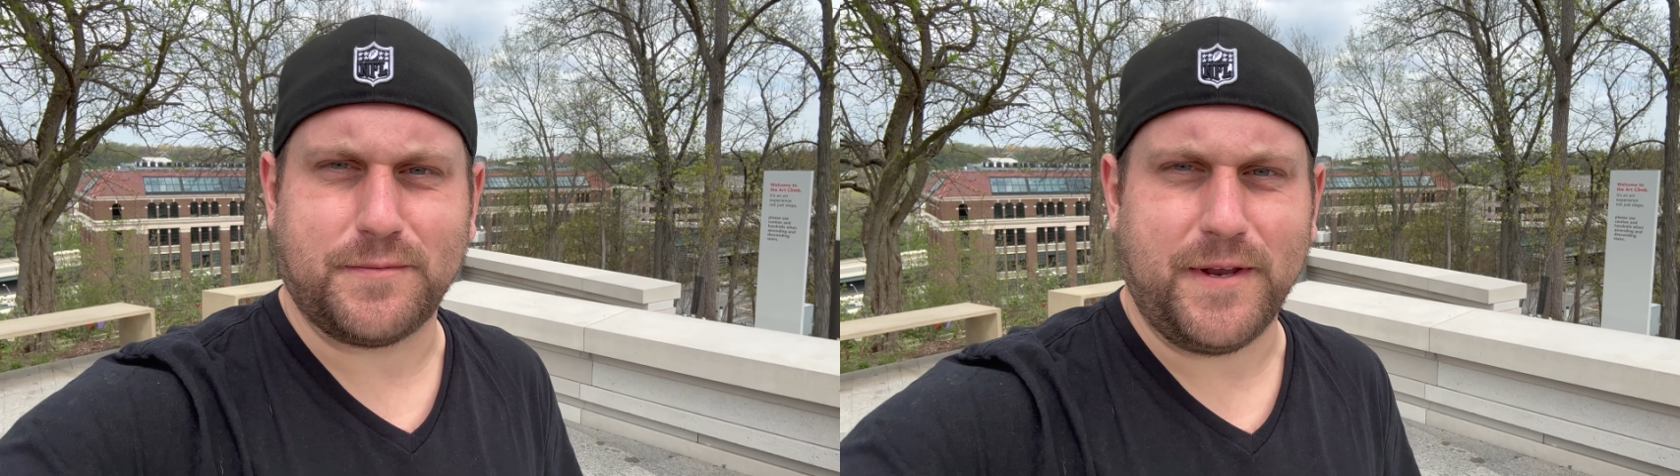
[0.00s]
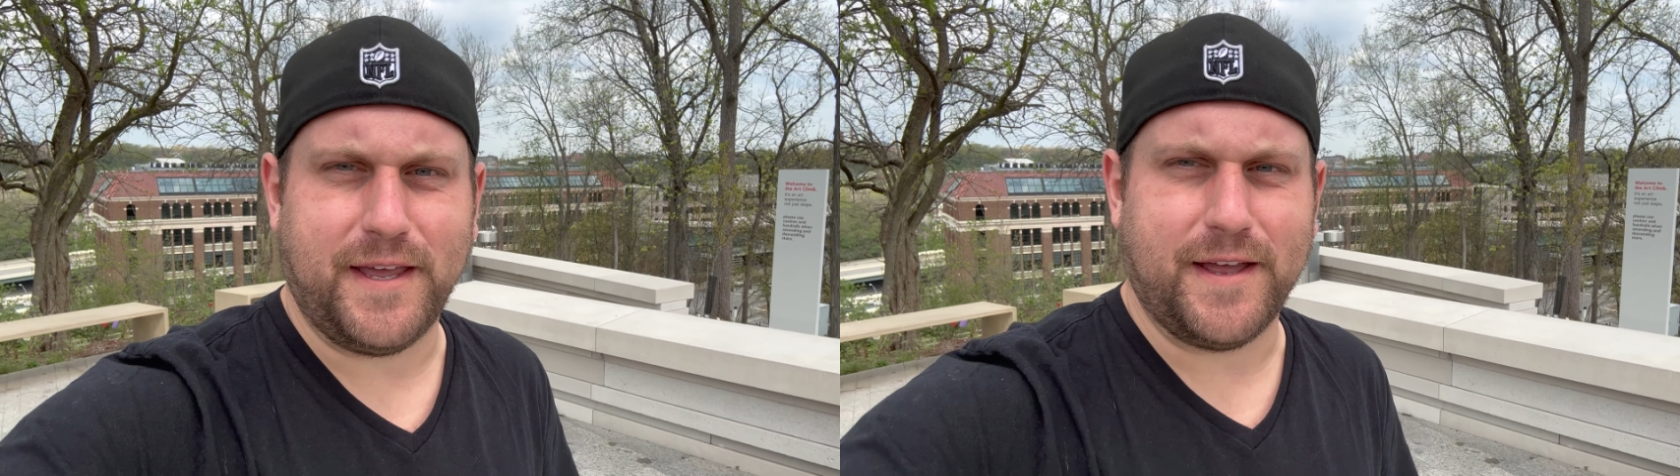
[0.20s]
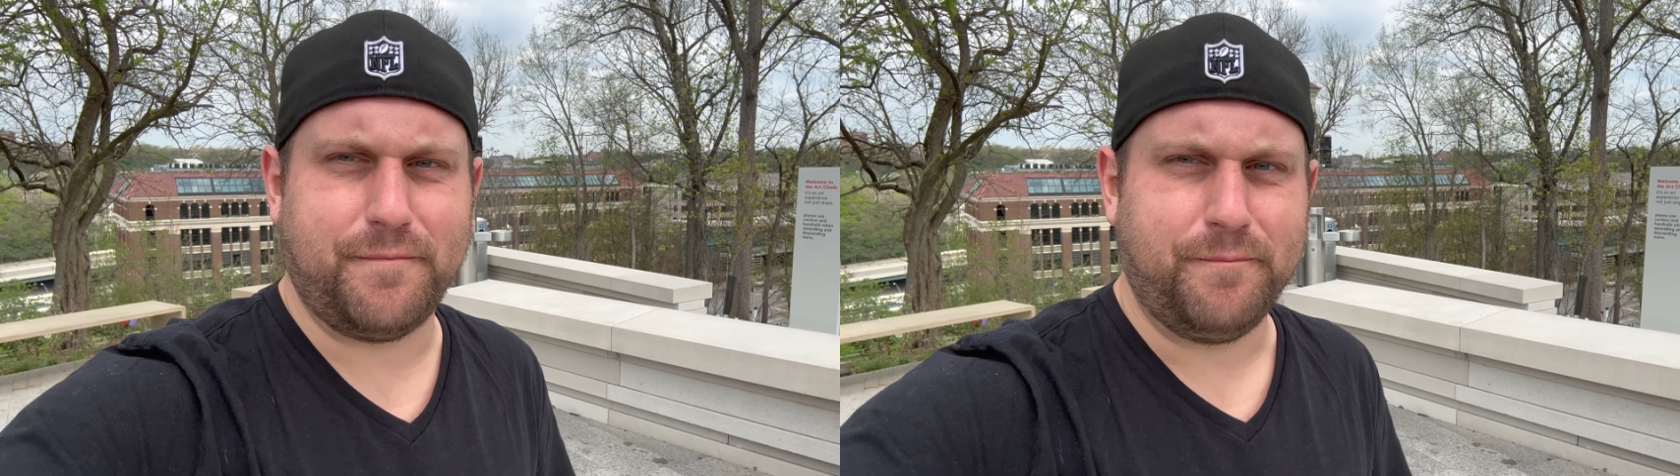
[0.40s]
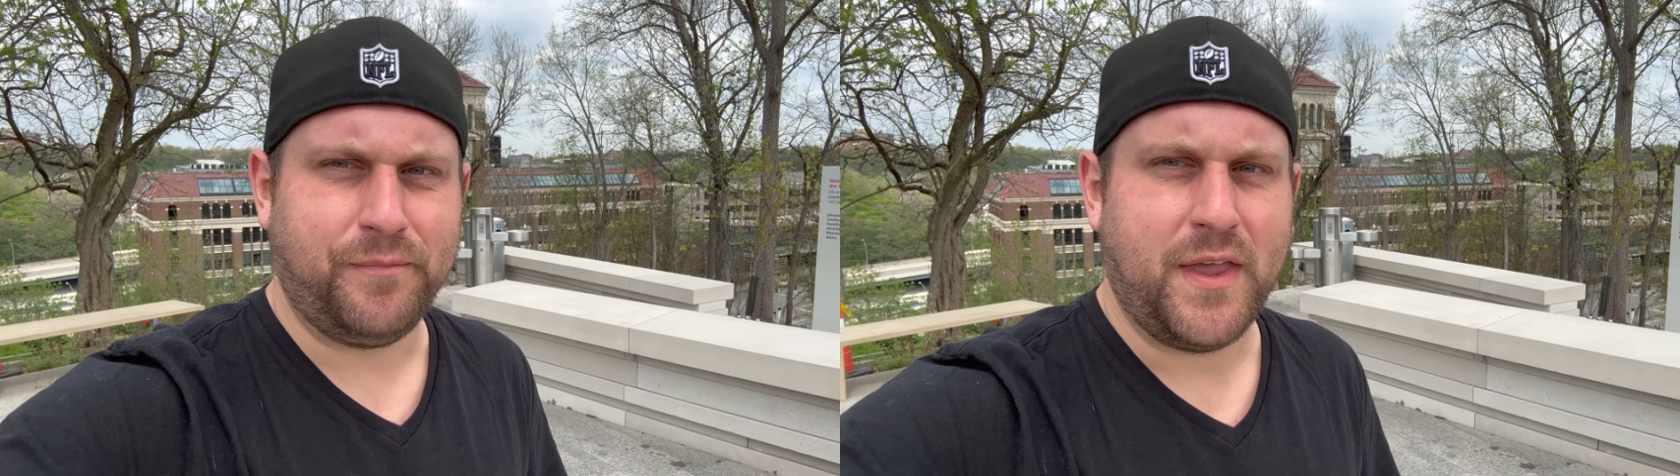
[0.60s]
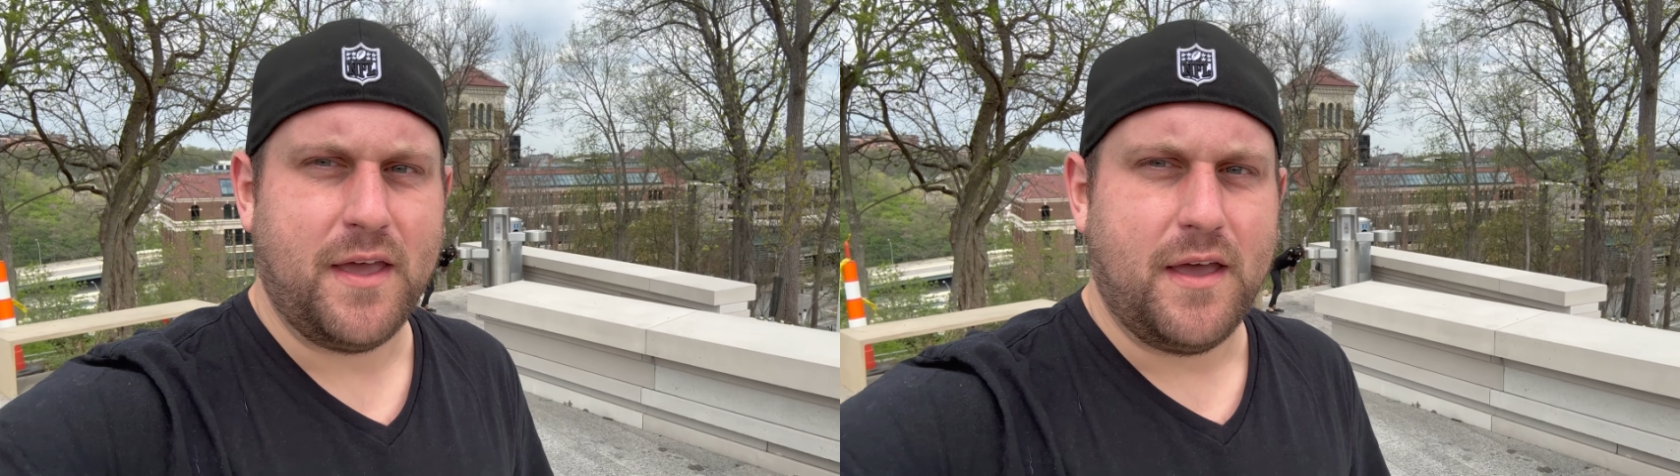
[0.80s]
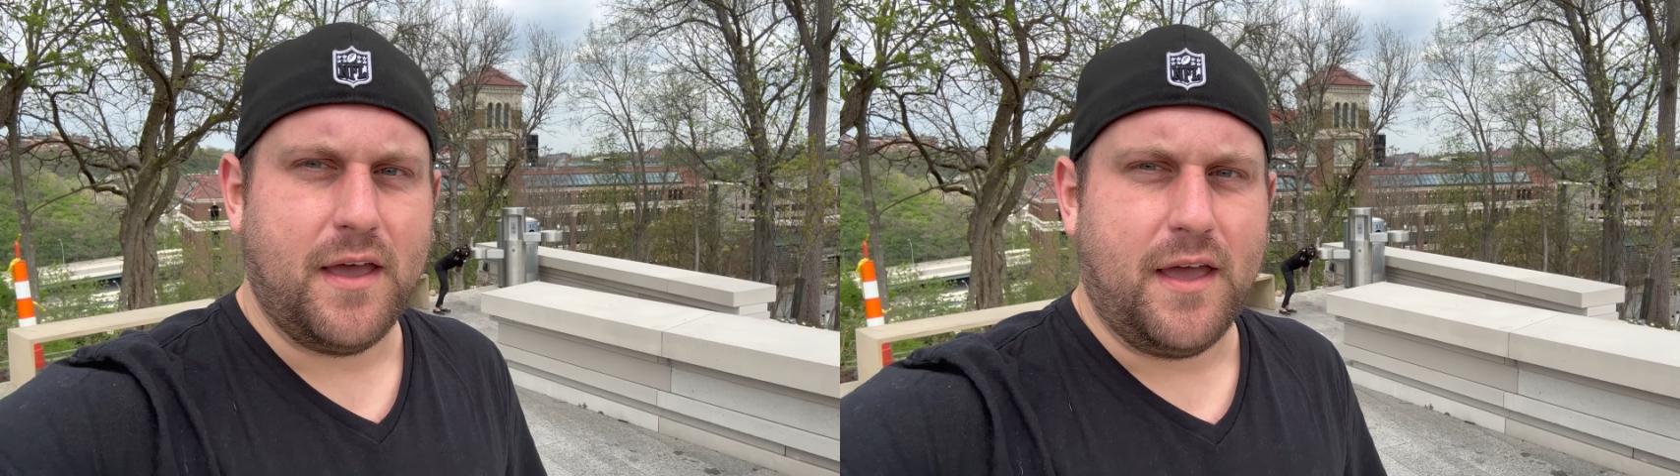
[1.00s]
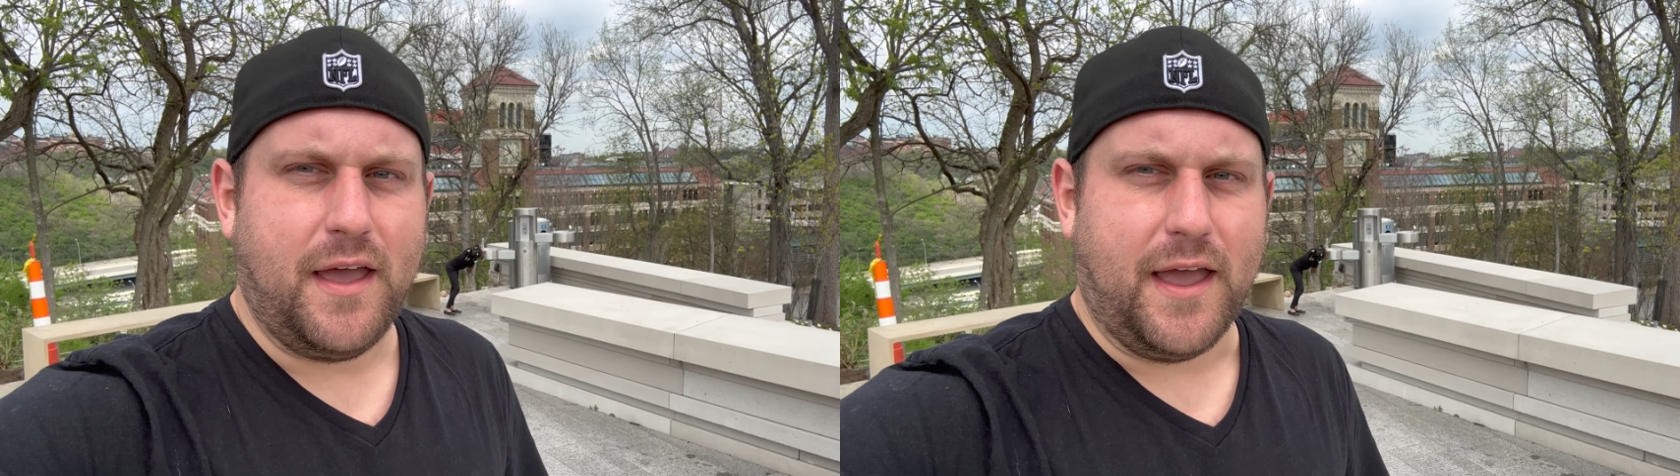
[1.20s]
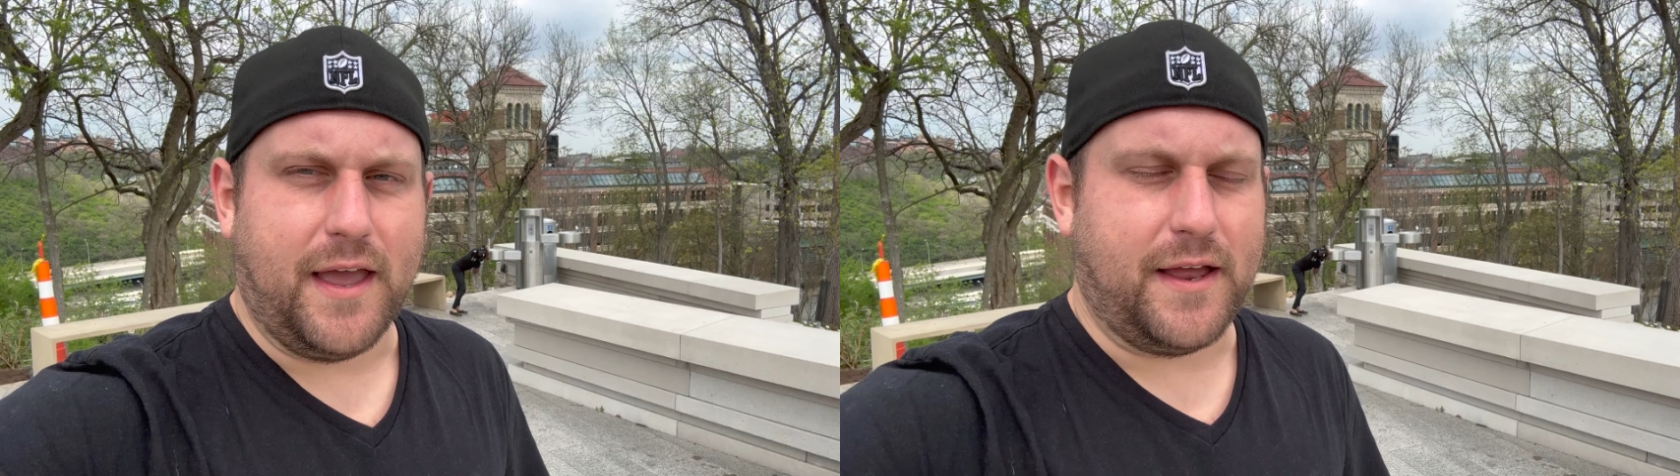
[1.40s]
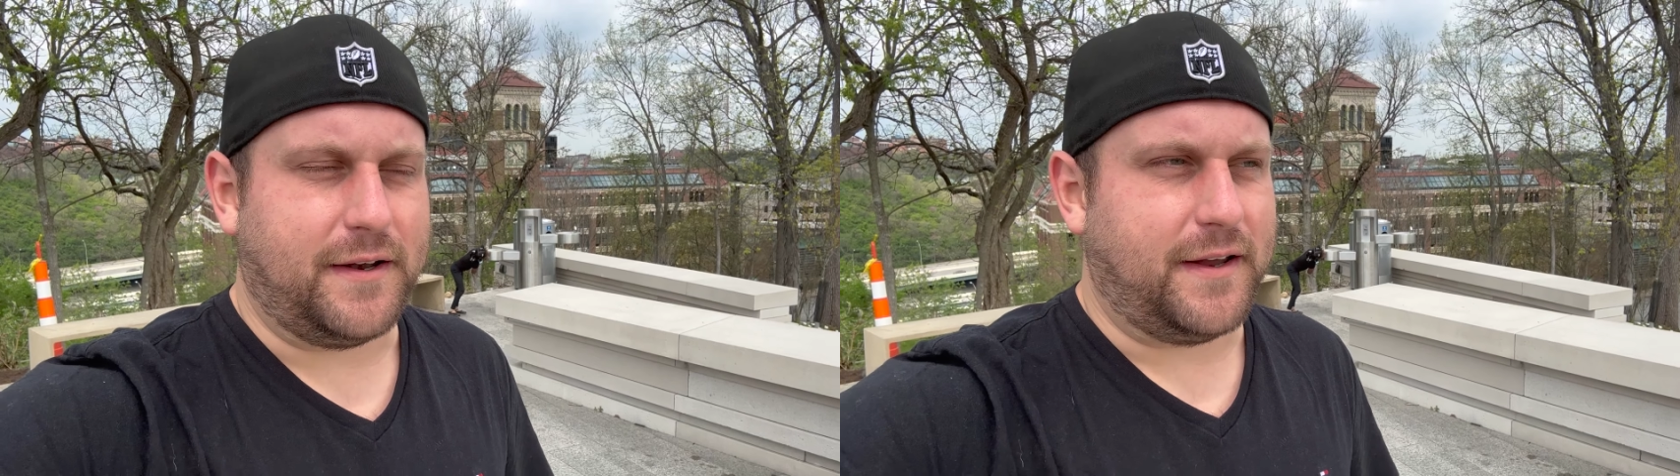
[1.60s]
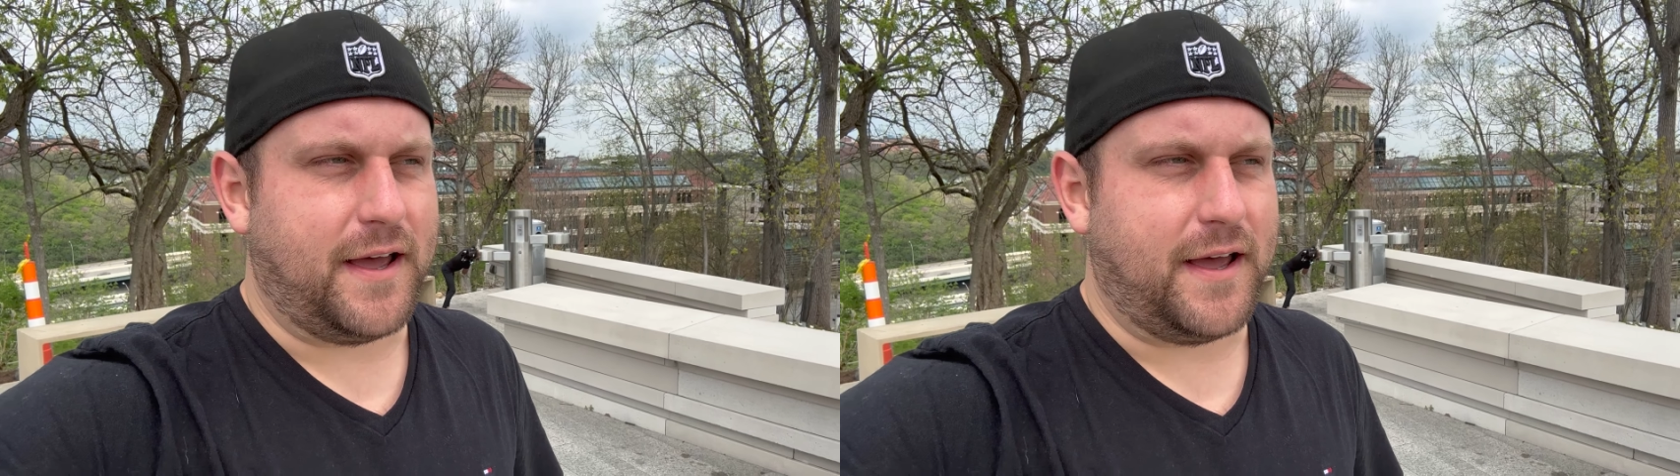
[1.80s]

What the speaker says: weekend. And